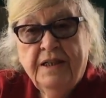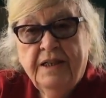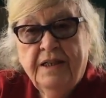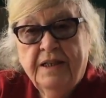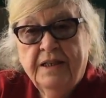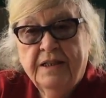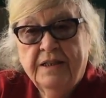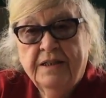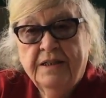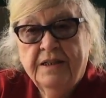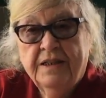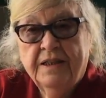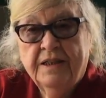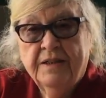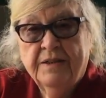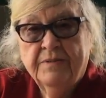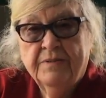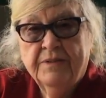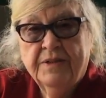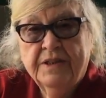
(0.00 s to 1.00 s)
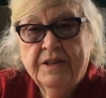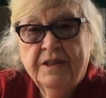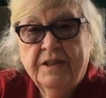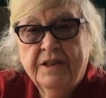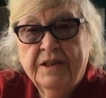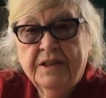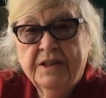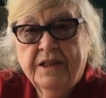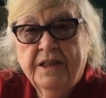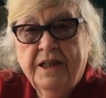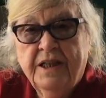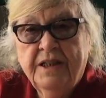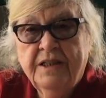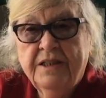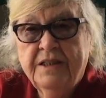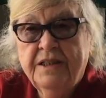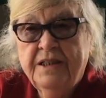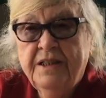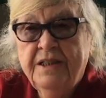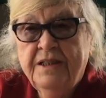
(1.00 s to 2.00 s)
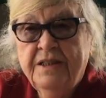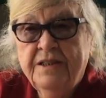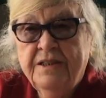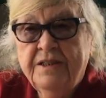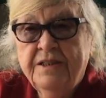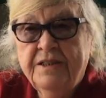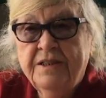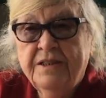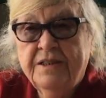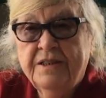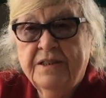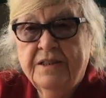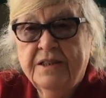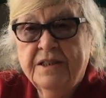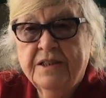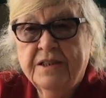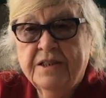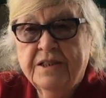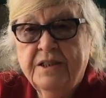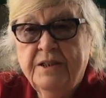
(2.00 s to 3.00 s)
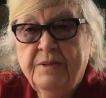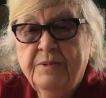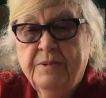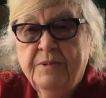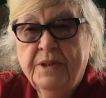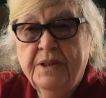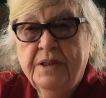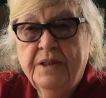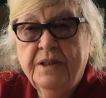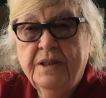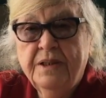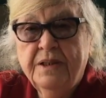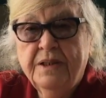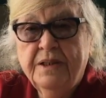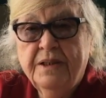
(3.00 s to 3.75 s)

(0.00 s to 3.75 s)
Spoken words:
And what did I say, 1861?